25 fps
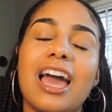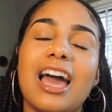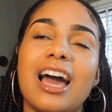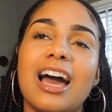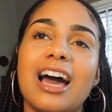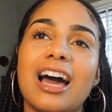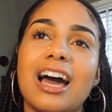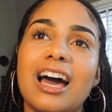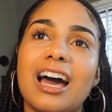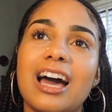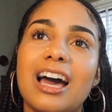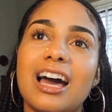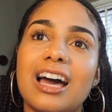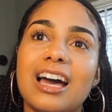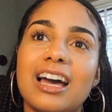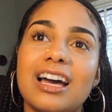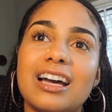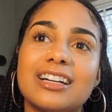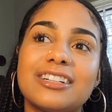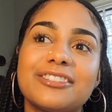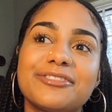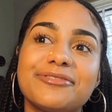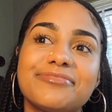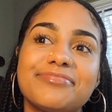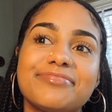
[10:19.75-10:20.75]

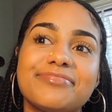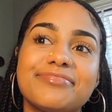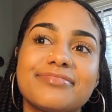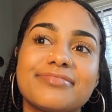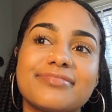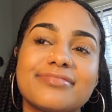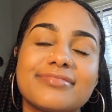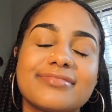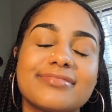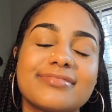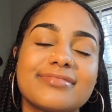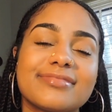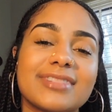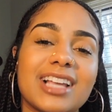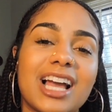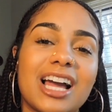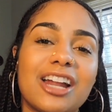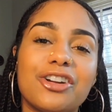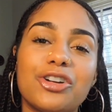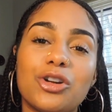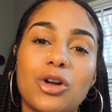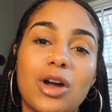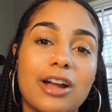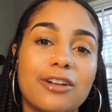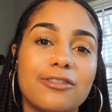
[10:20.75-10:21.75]
I
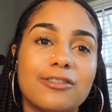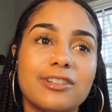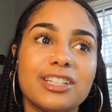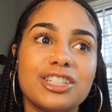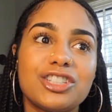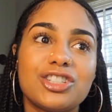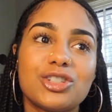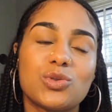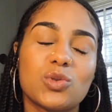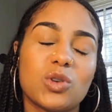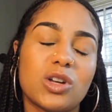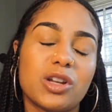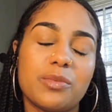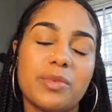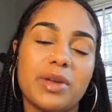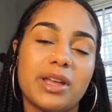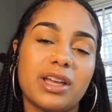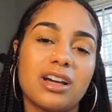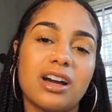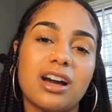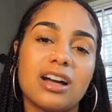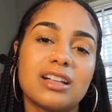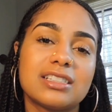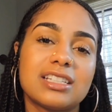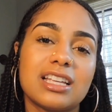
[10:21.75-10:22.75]
don't know, I really just want to
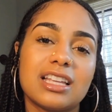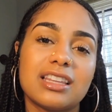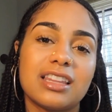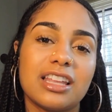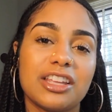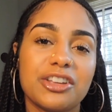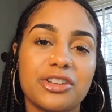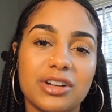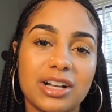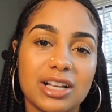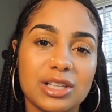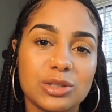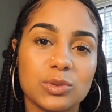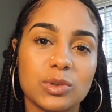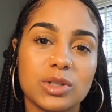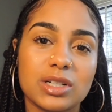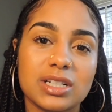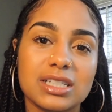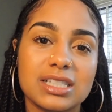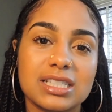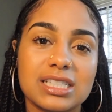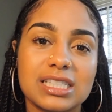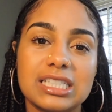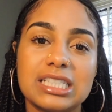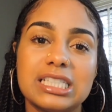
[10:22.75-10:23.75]
make content that you guys want
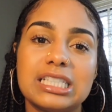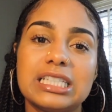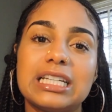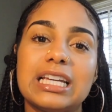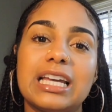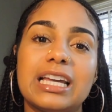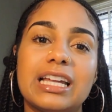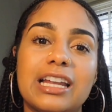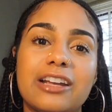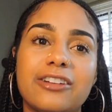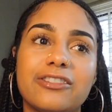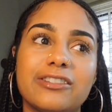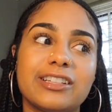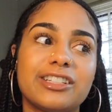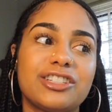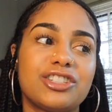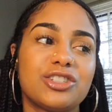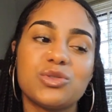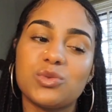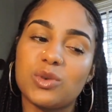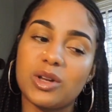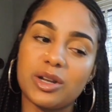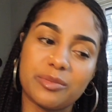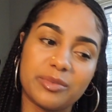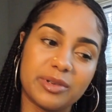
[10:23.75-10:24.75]
to see, and I really
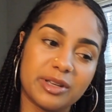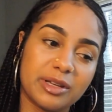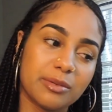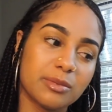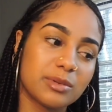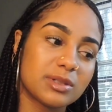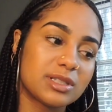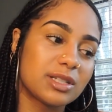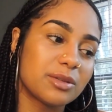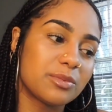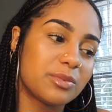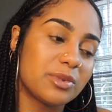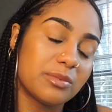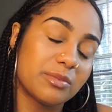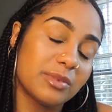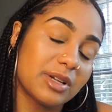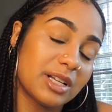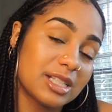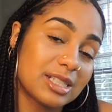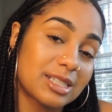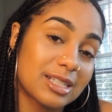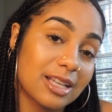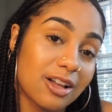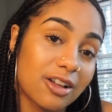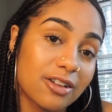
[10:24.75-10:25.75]
just want to be able to be
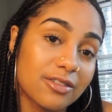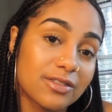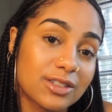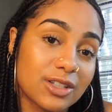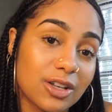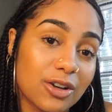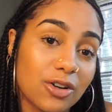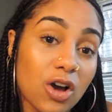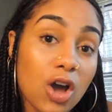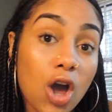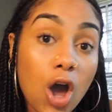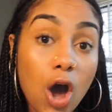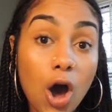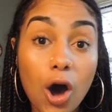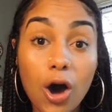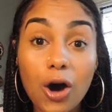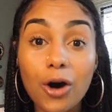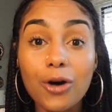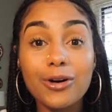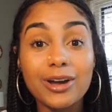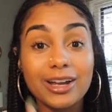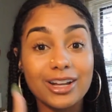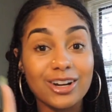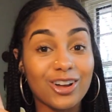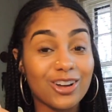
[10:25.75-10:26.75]
myself. So,
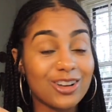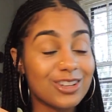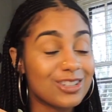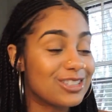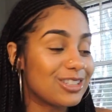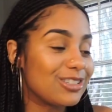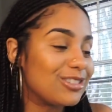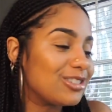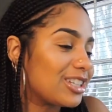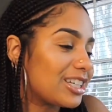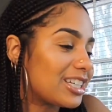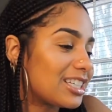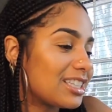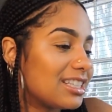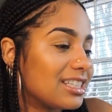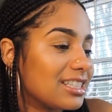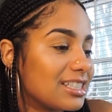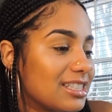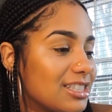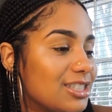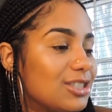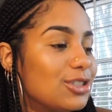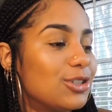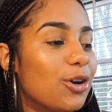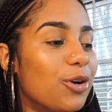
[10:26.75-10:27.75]
oh, and also look at
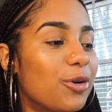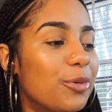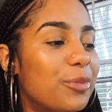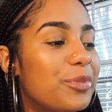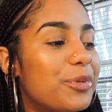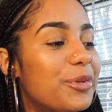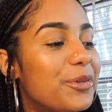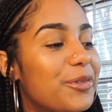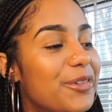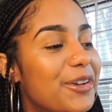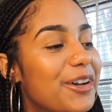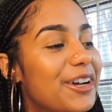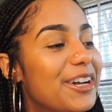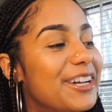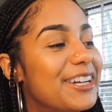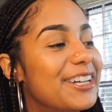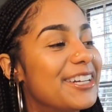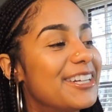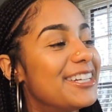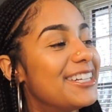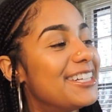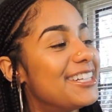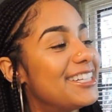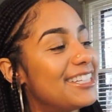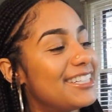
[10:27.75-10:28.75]
this dope
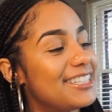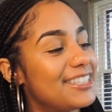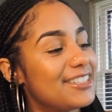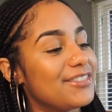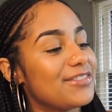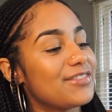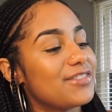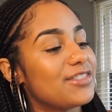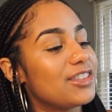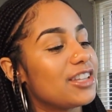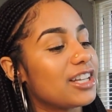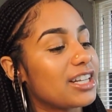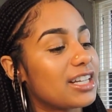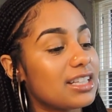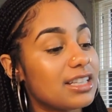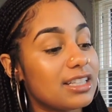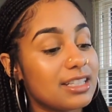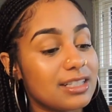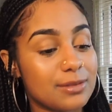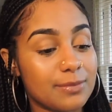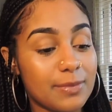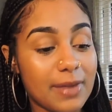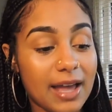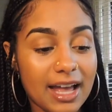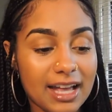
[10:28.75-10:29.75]
look at
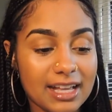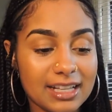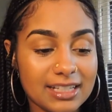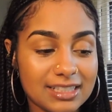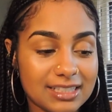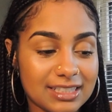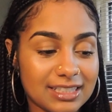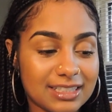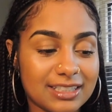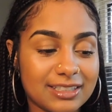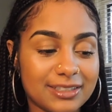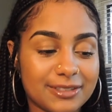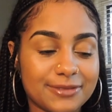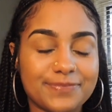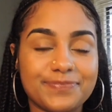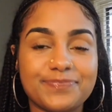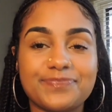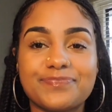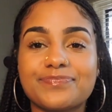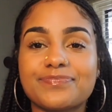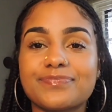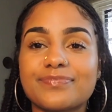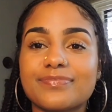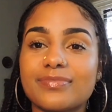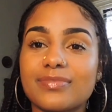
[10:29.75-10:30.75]
this mask
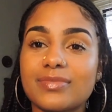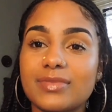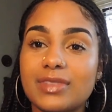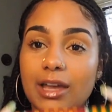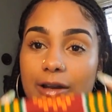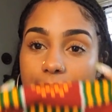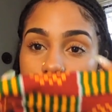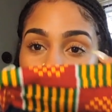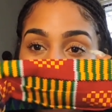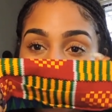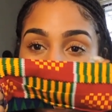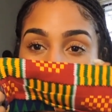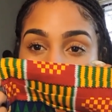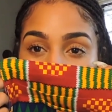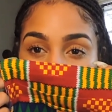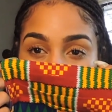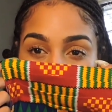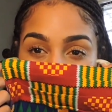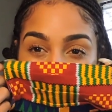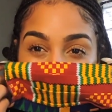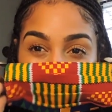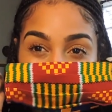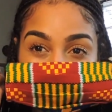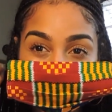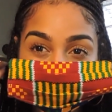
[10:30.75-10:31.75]
that my
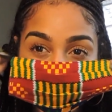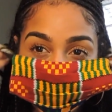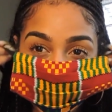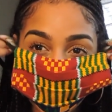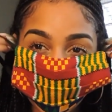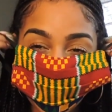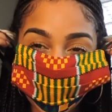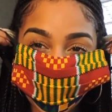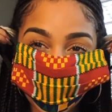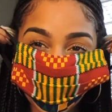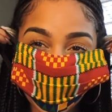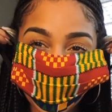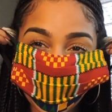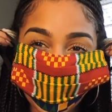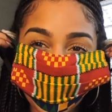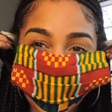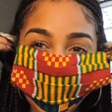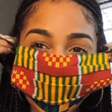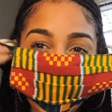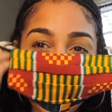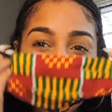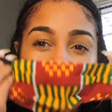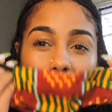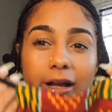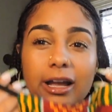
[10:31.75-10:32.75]
roommate,
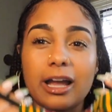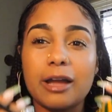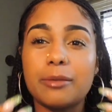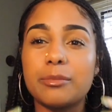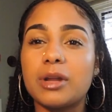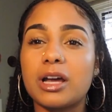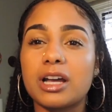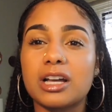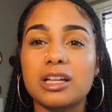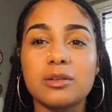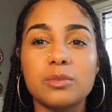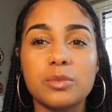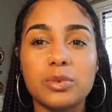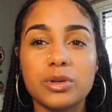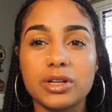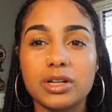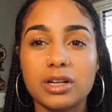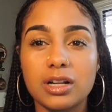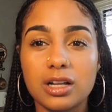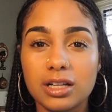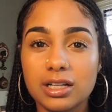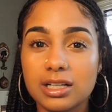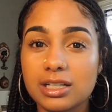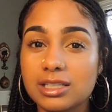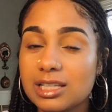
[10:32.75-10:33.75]
okay, I'm not gonna put it
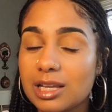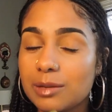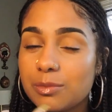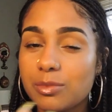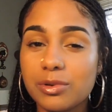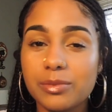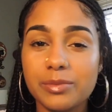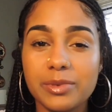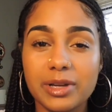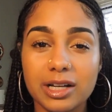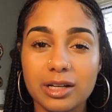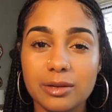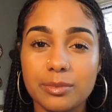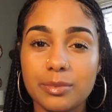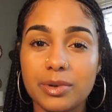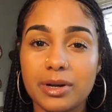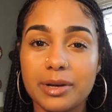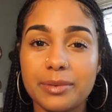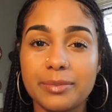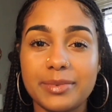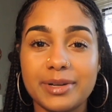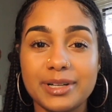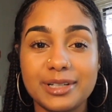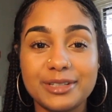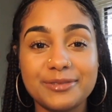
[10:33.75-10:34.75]
on because I put makeup
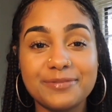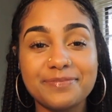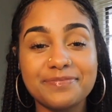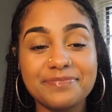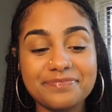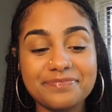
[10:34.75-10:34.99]
on, but